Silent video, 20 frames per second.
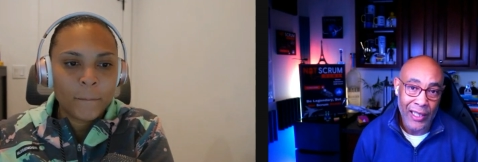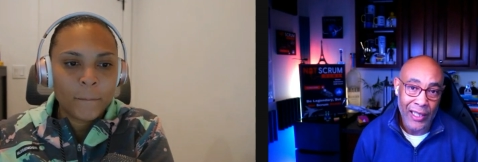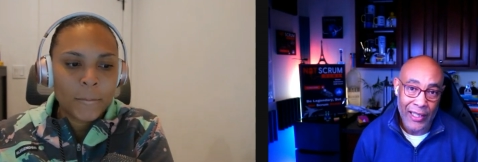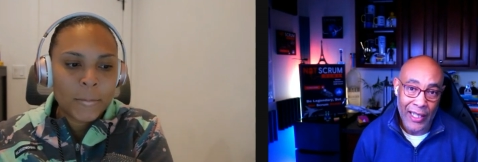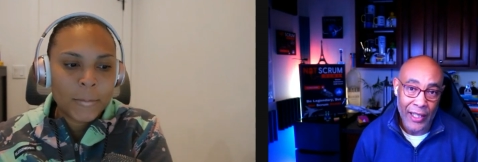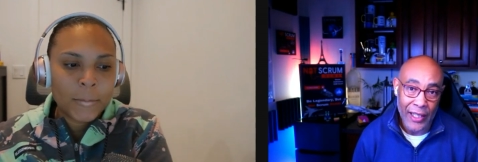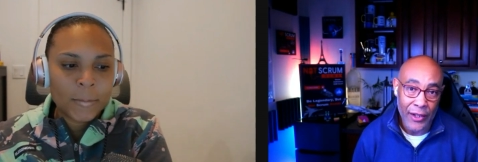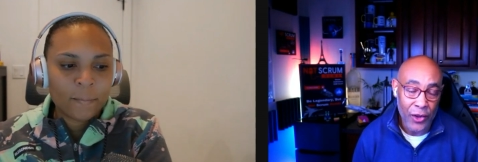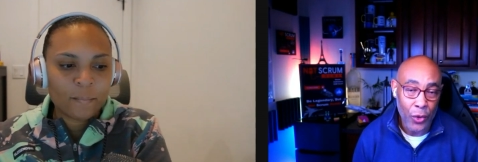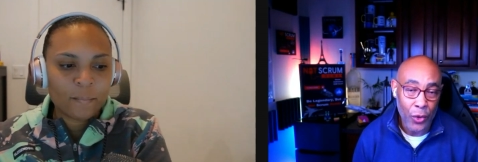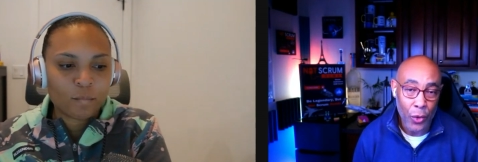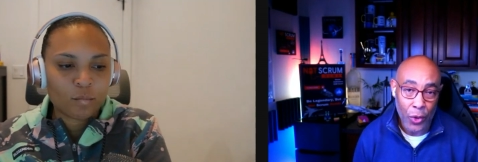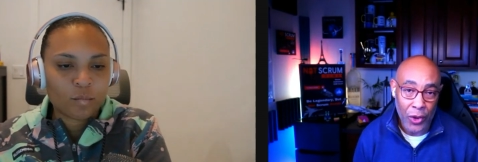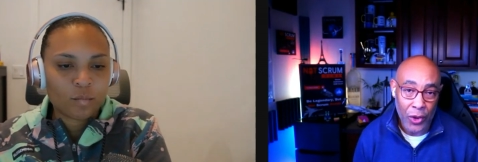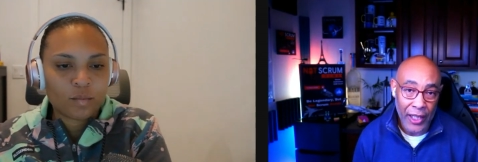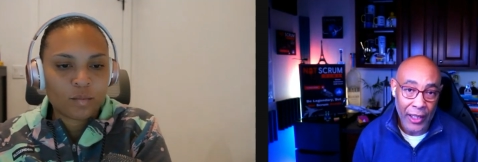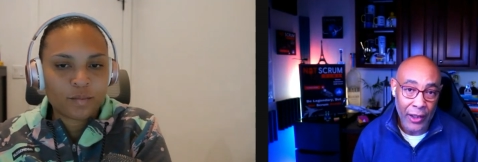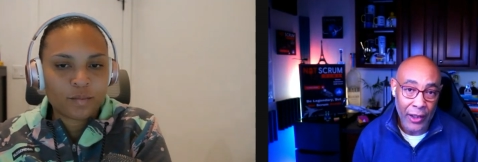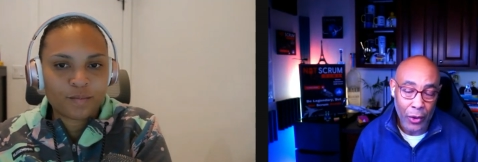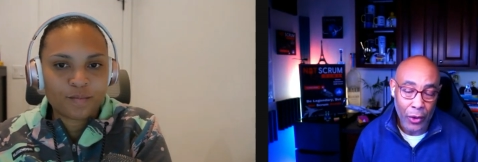Speaker 1: day 2 or
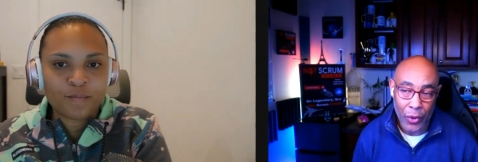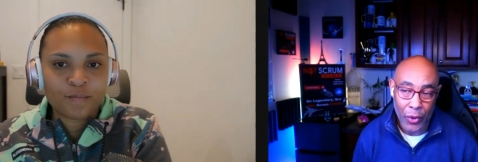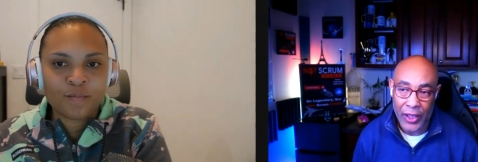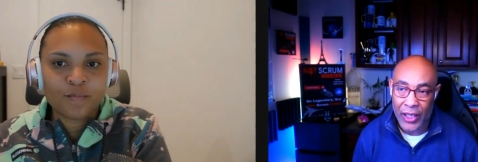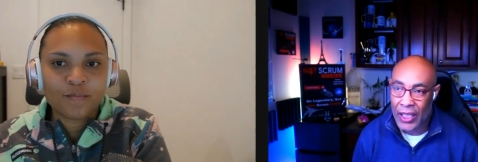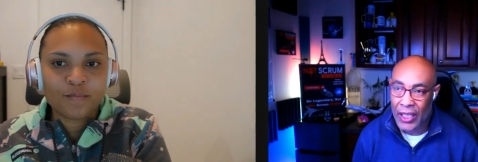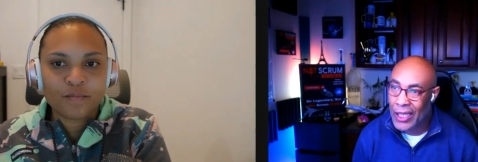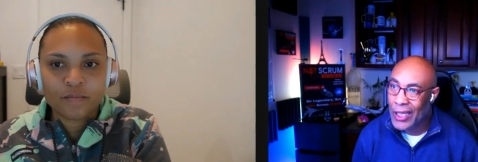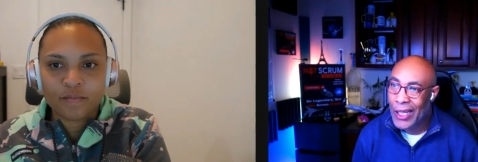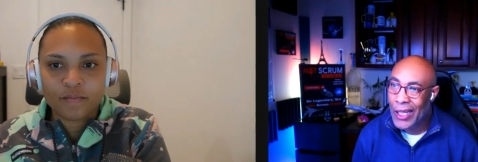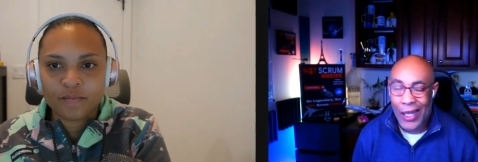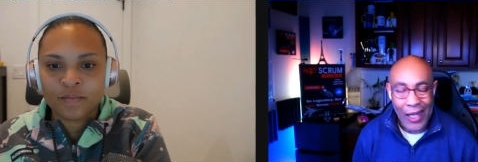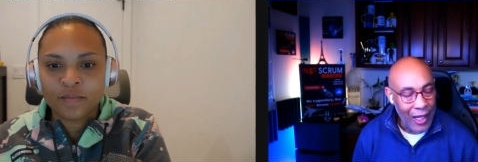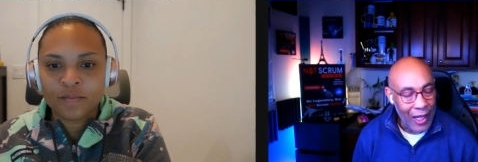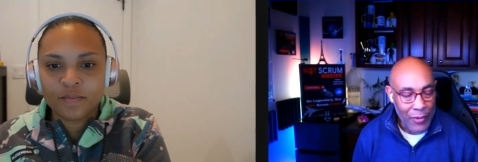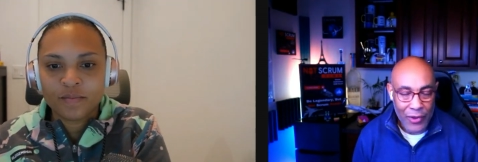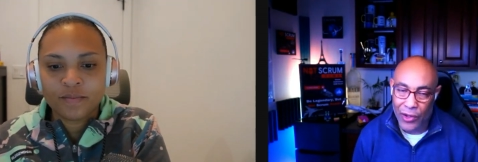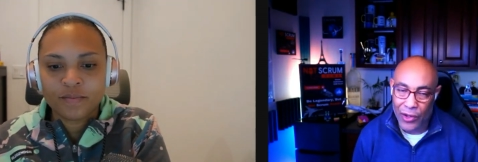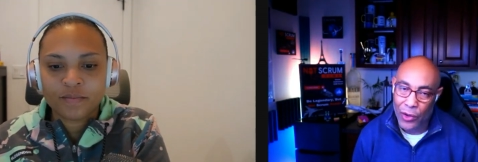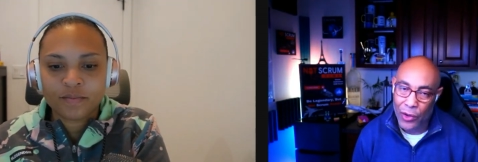day 3, I'm
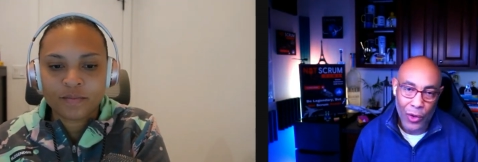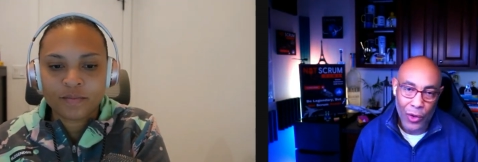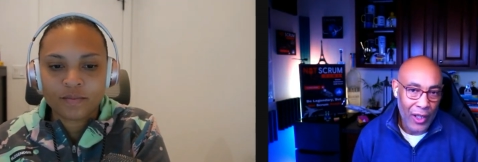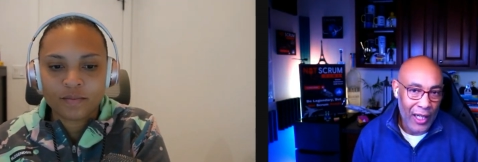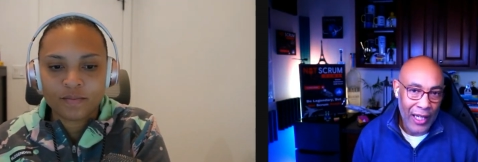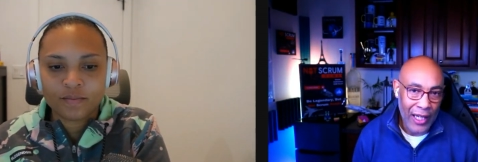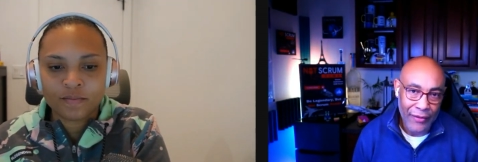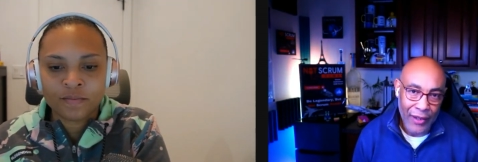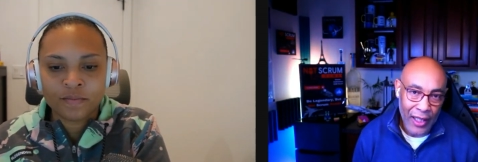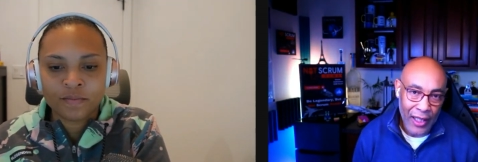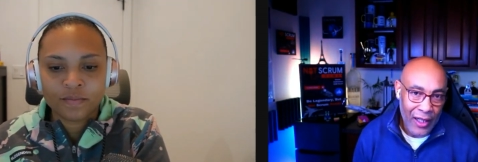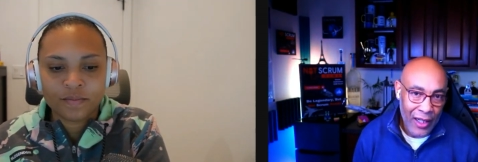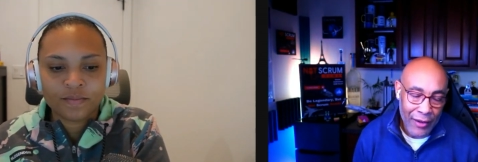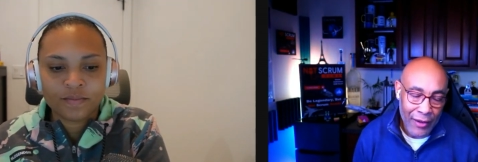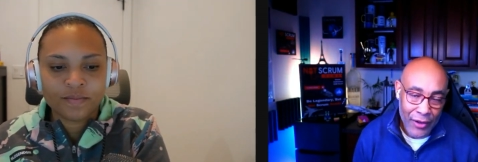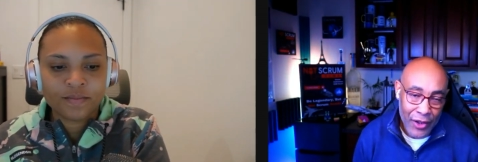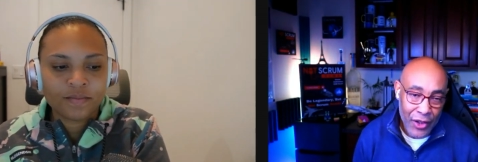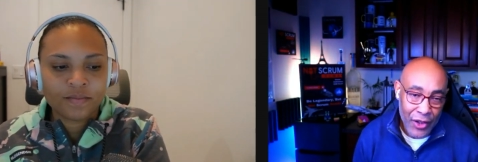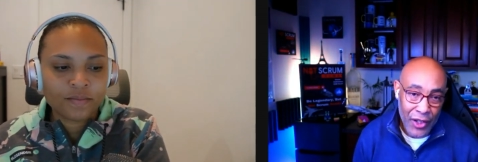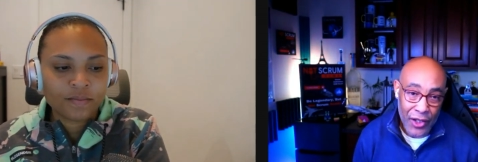still going to have that
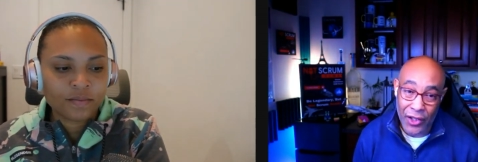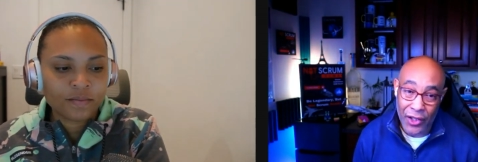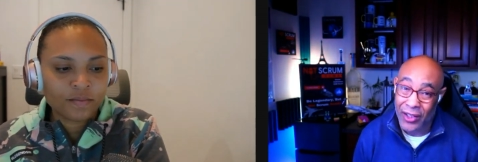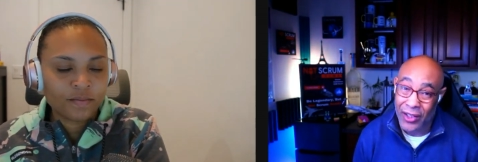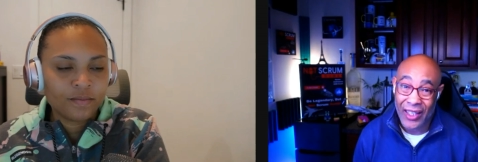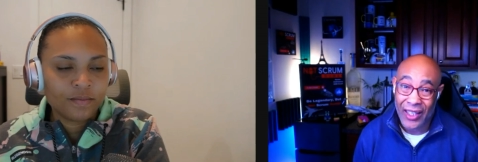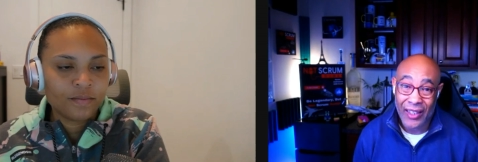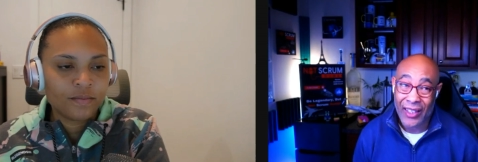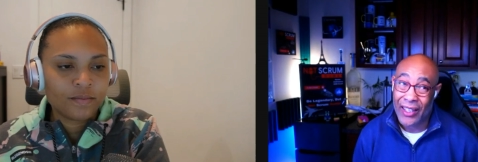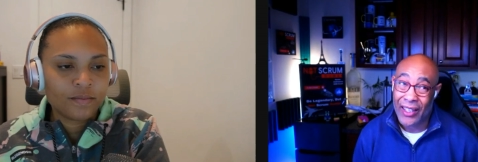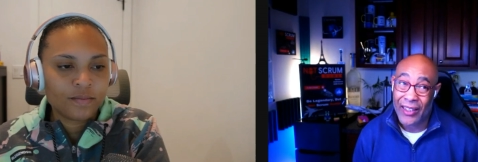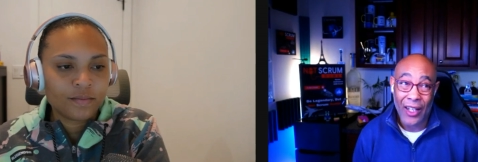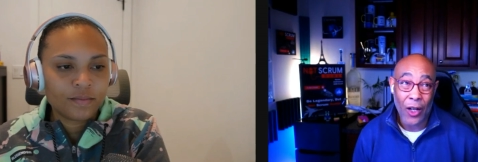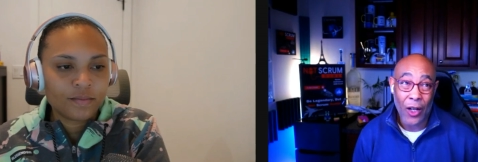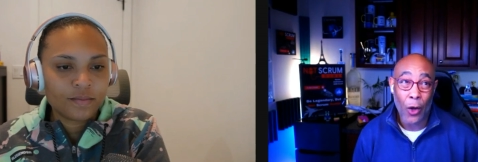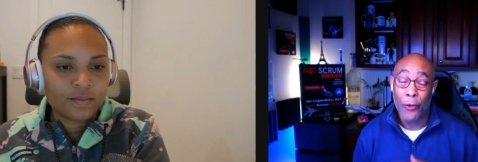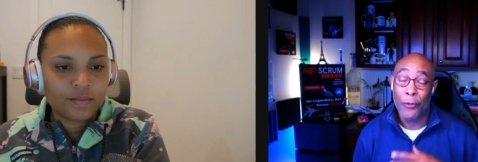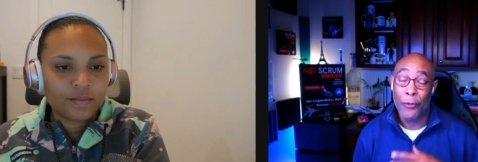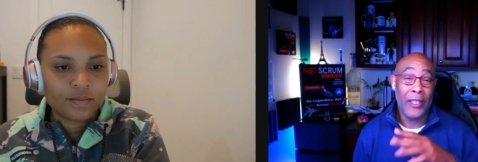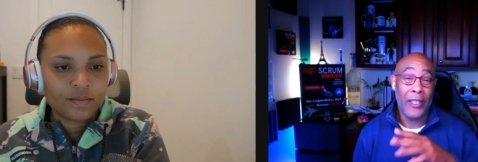conversation.
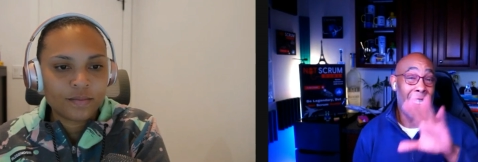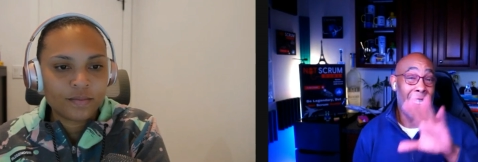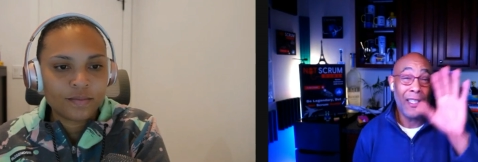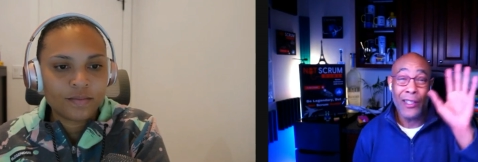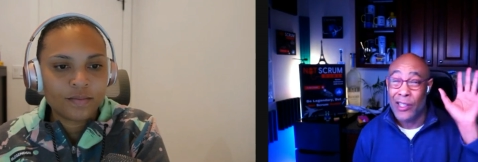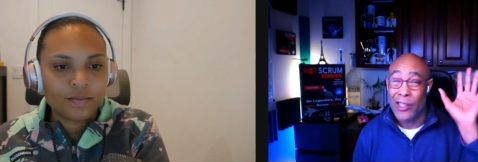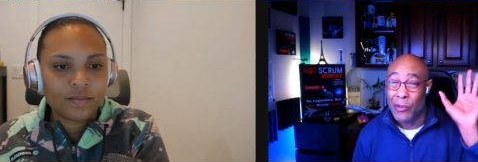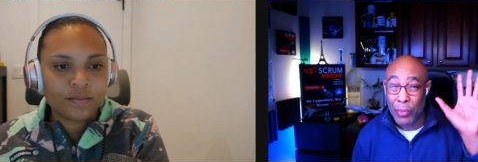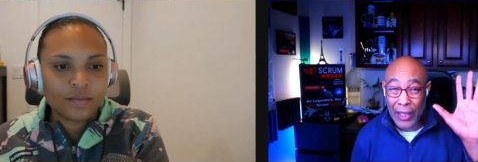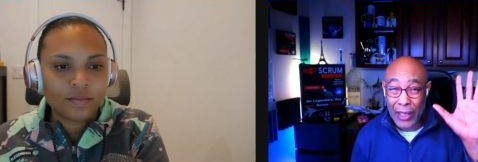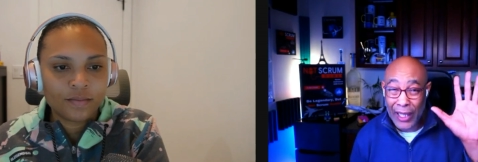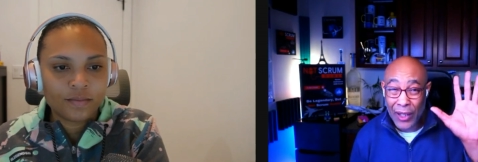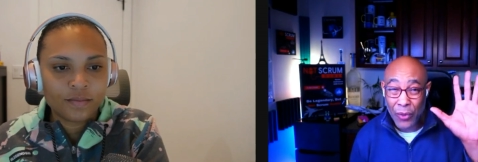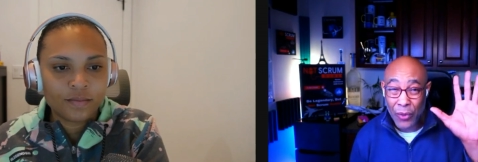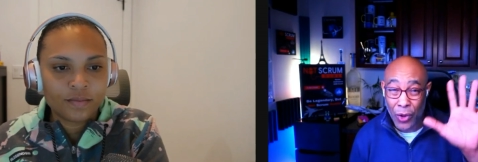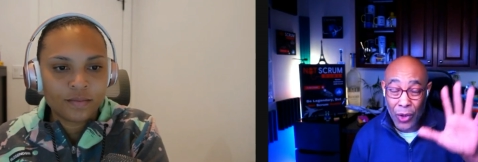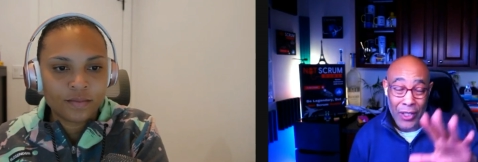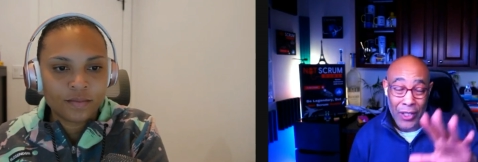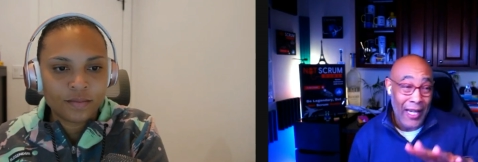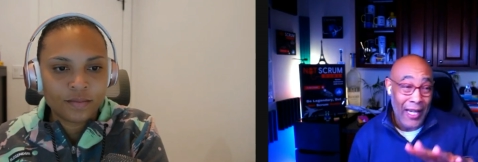Hopefully that unplanned
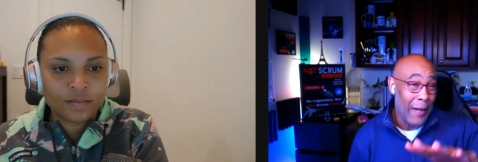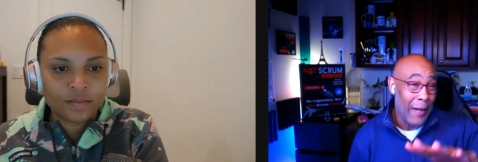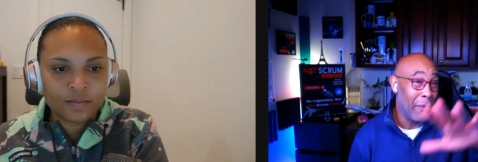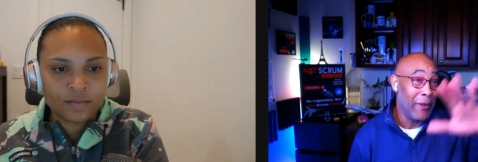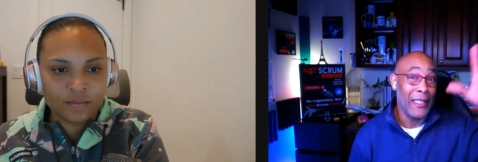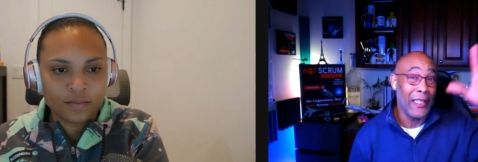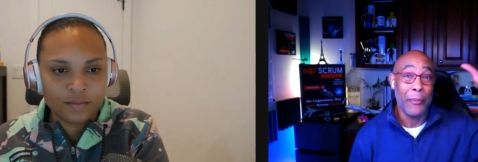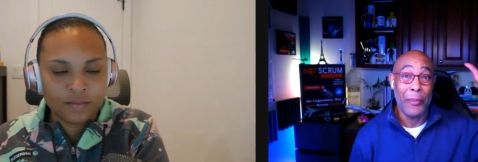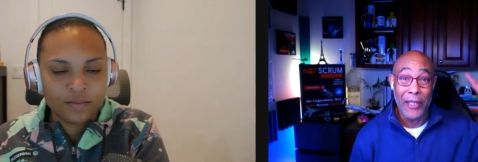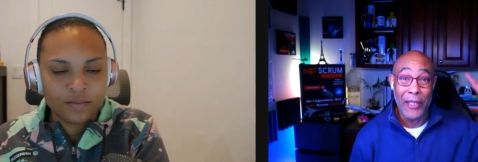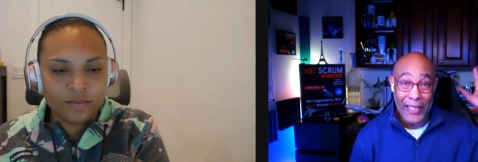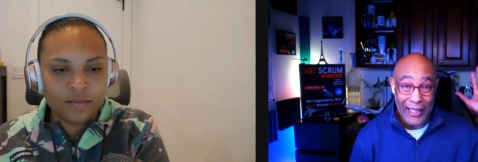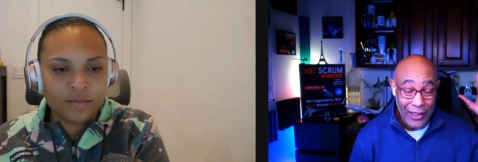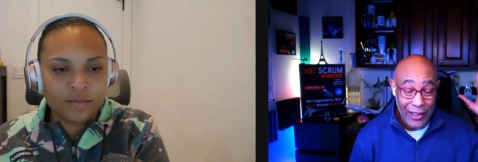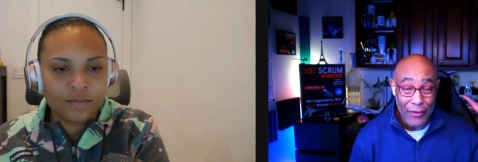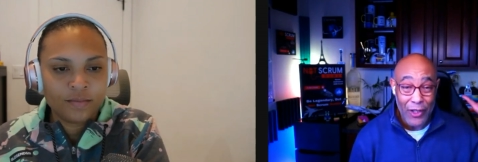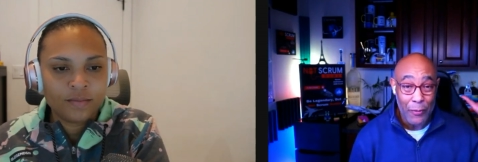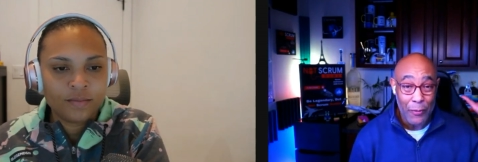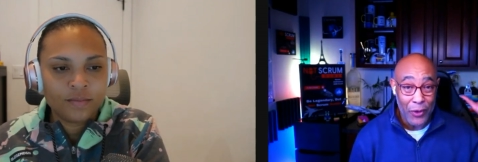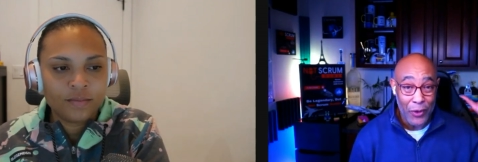work's happened at the beginning of the
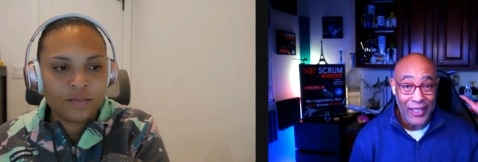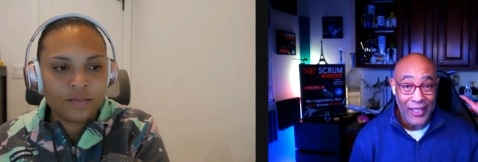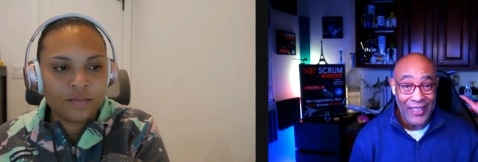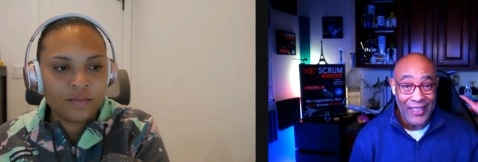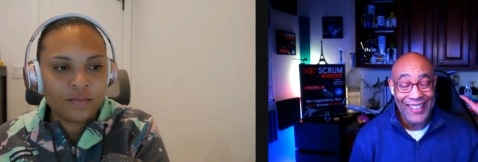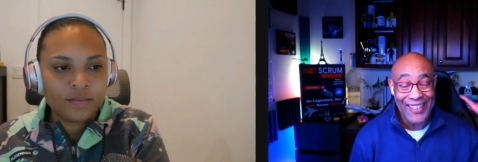sprint.